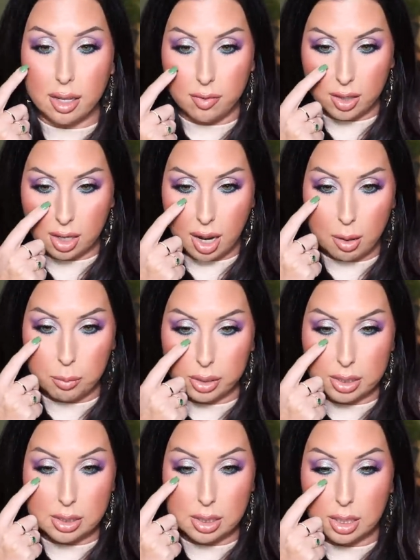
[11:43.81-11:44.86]
and then I
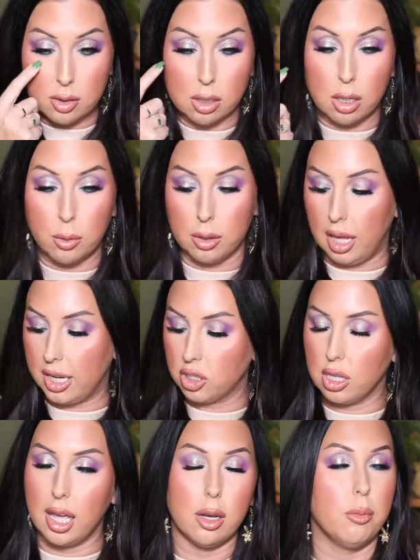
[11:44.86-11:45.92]
blended in the lower
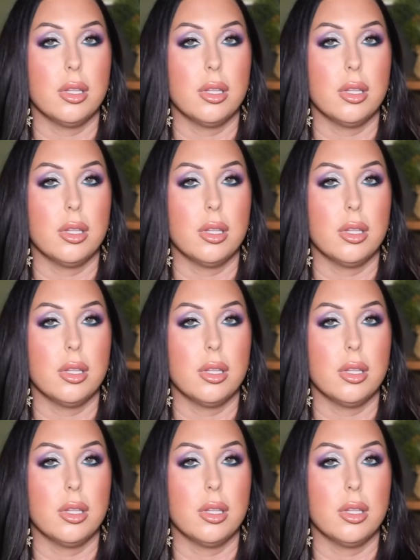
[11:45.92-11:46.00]
lash line